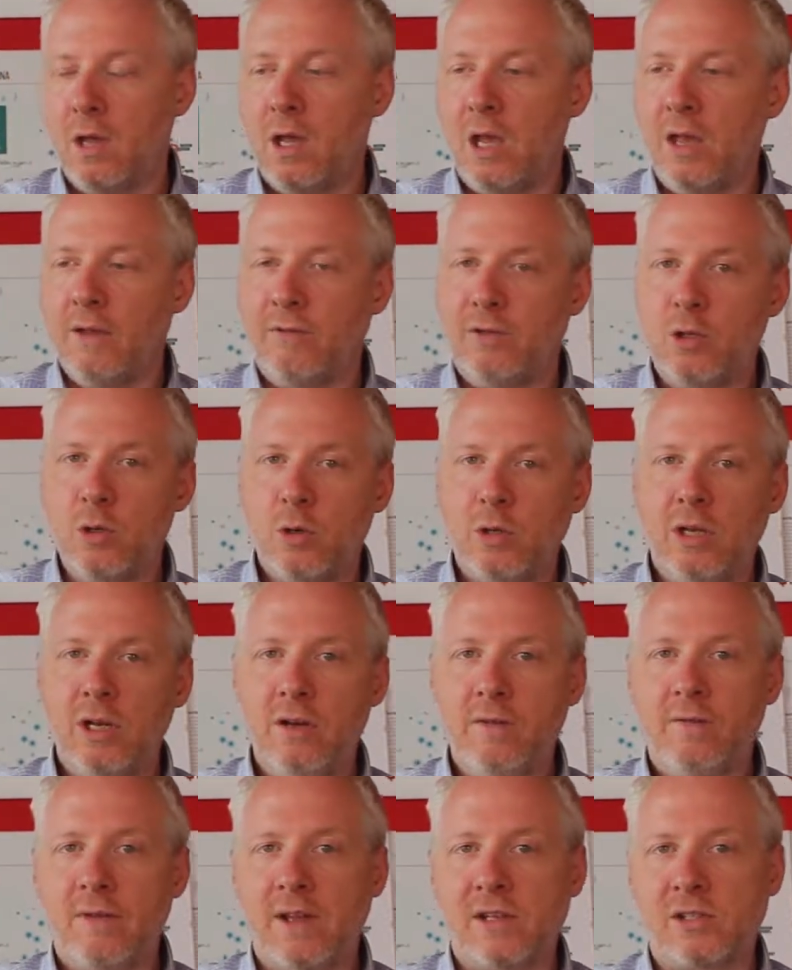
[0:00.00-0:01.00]
If you can
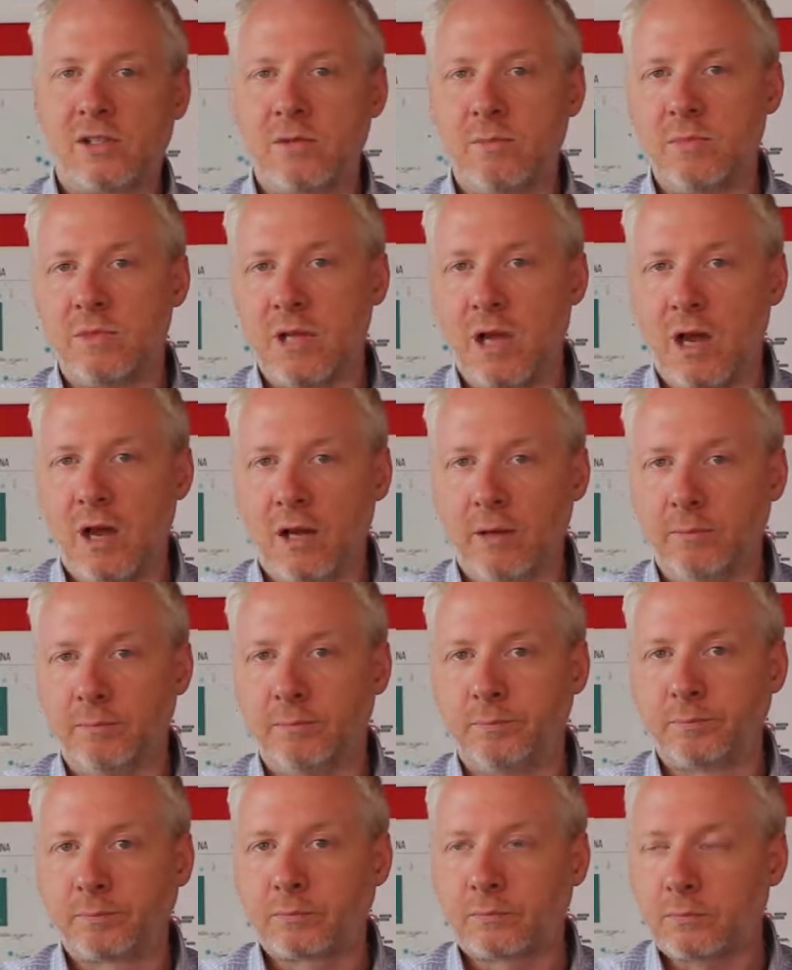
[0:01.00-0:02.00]
invest some
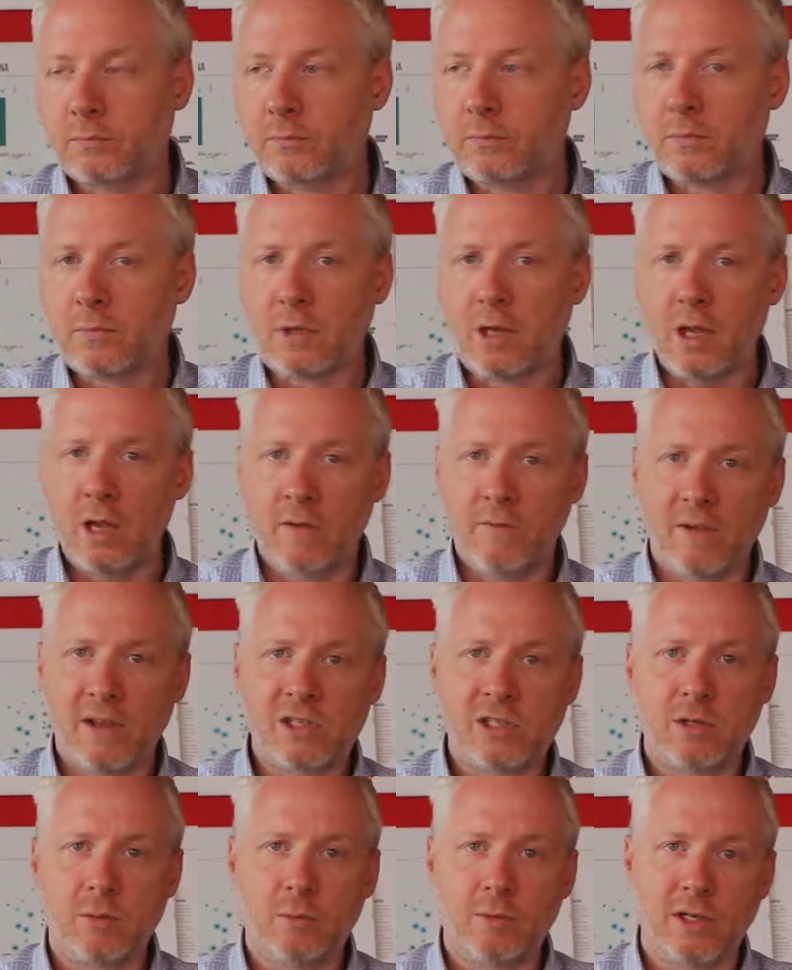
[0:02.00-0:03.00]
time,
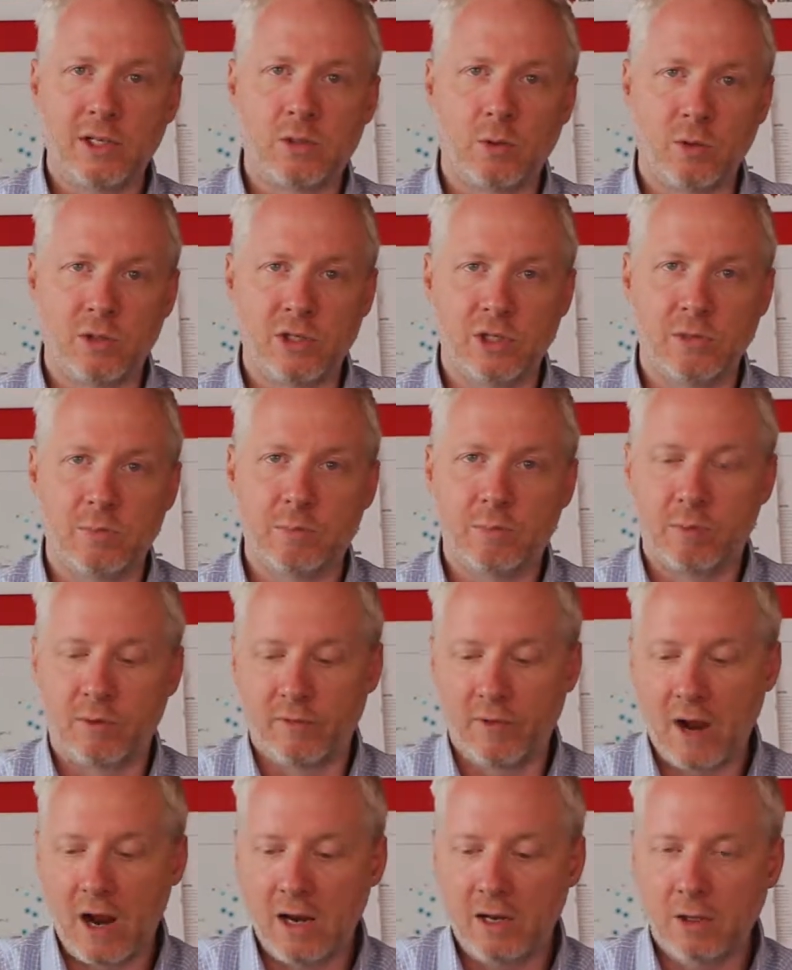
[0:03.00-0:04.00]
invest some resources,
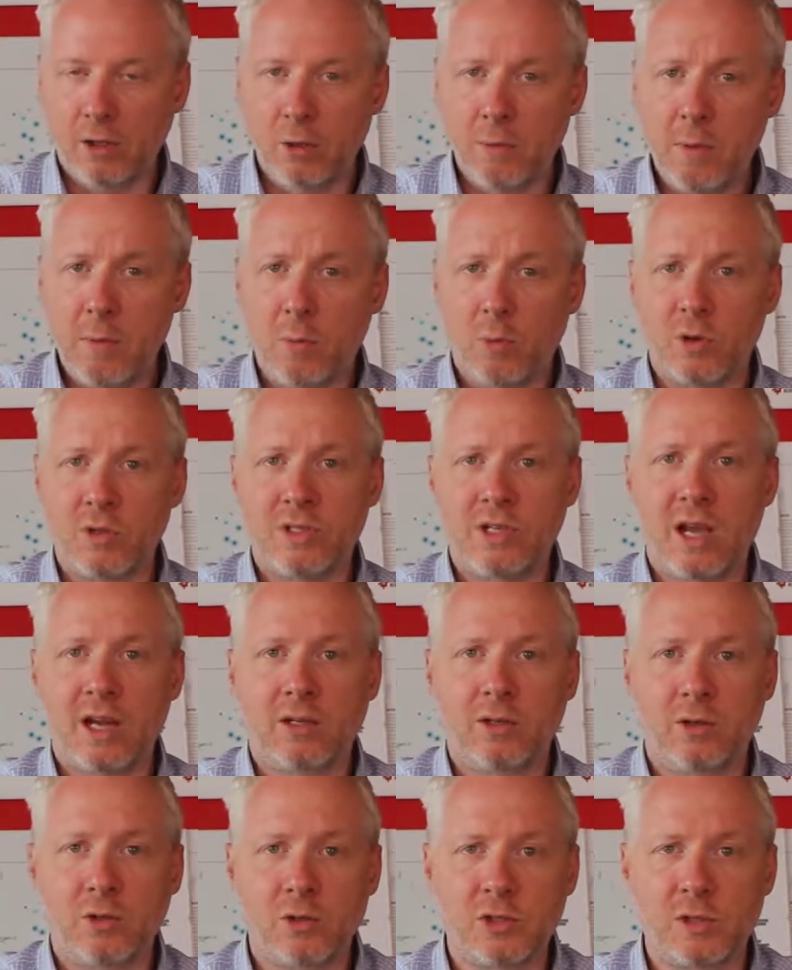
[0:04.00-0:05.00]
provide a little bit more
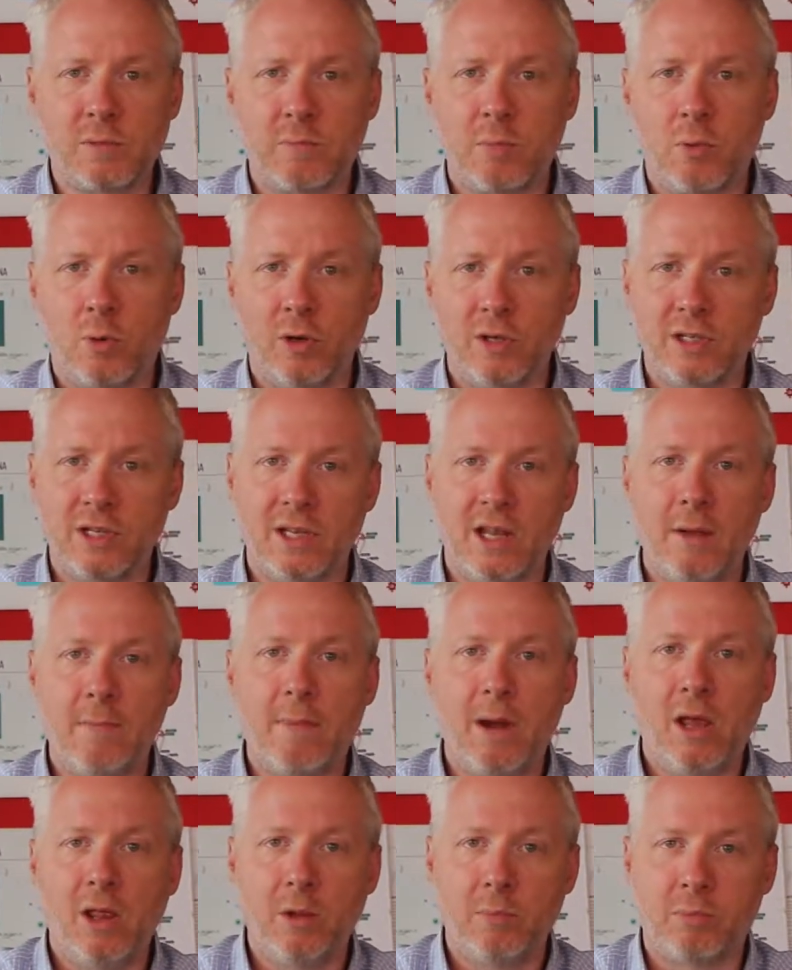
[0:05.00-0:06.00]
technical support to that
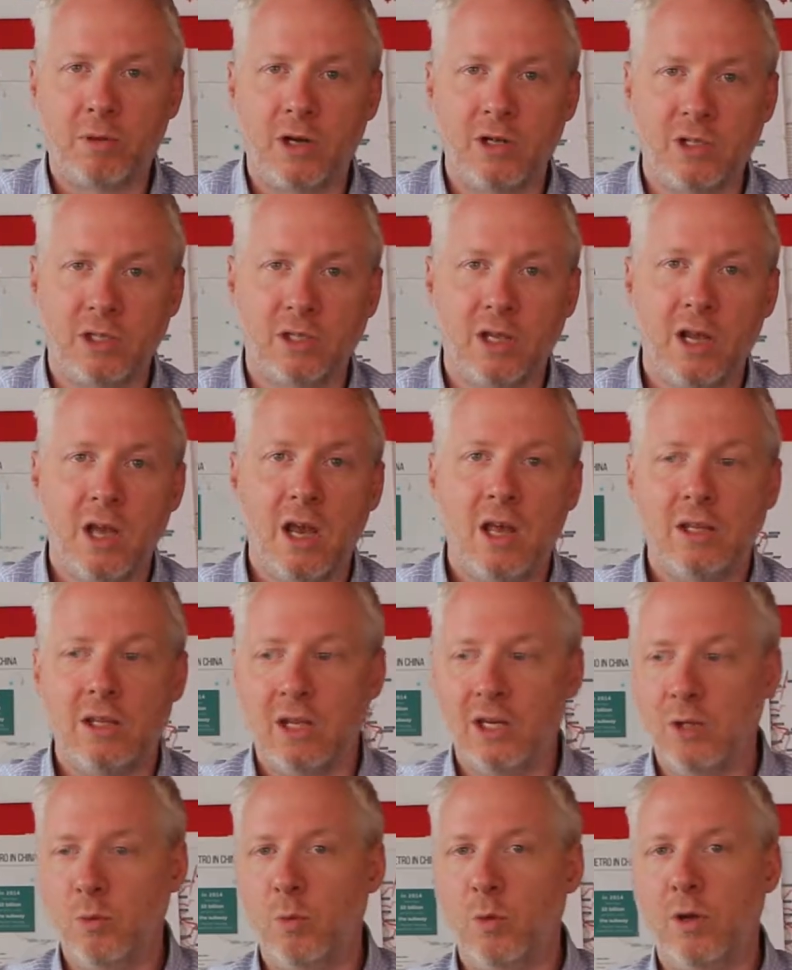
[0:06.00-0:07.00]
pilot project
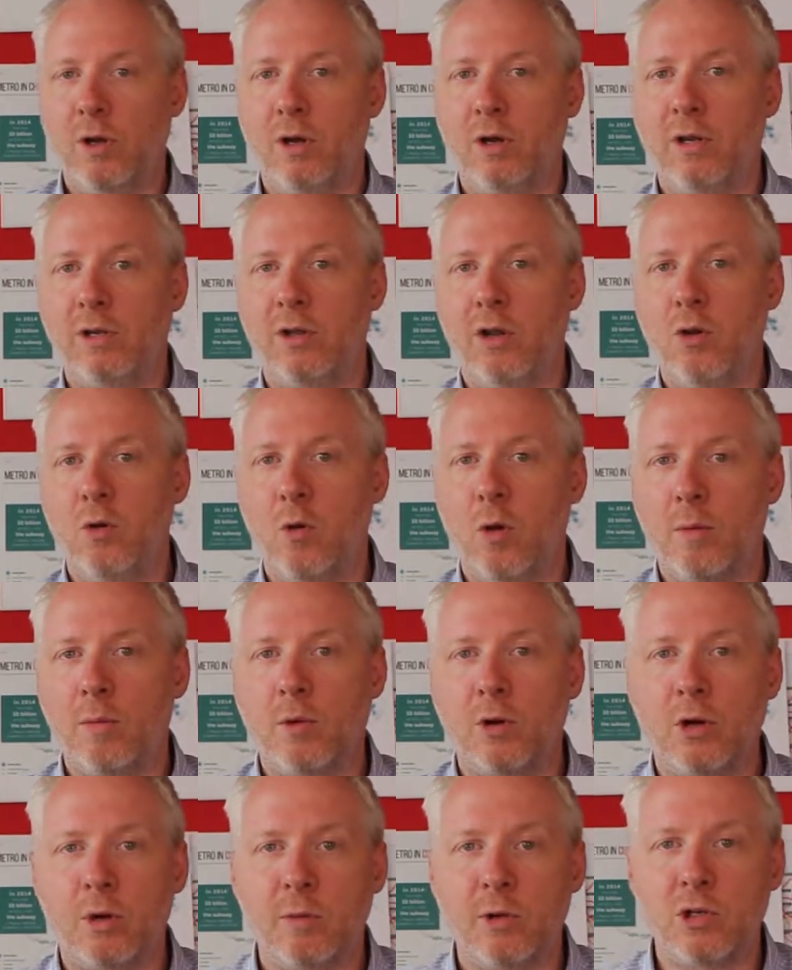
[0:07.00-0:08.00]
than you would underneath a
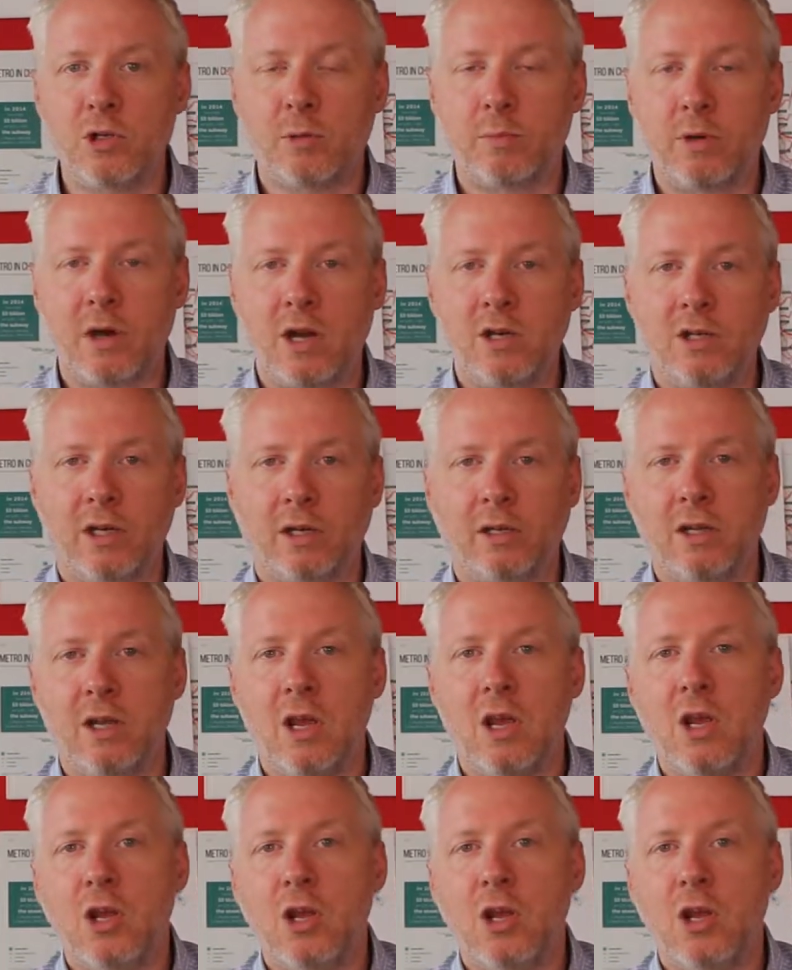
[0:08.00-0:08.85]
normal commercial project,